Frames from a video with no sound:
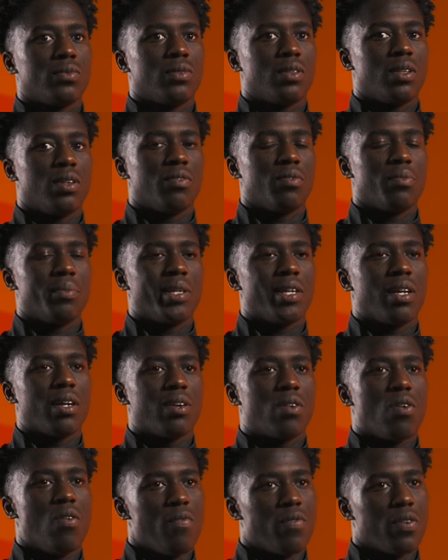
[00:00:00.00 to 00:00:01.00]
giving me
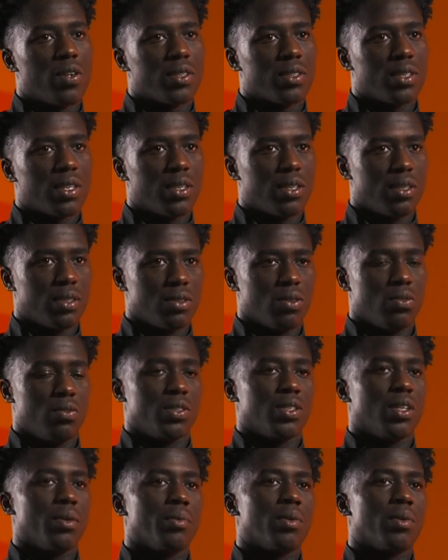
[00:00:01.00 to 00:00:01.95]
that confidence I need. Obviously,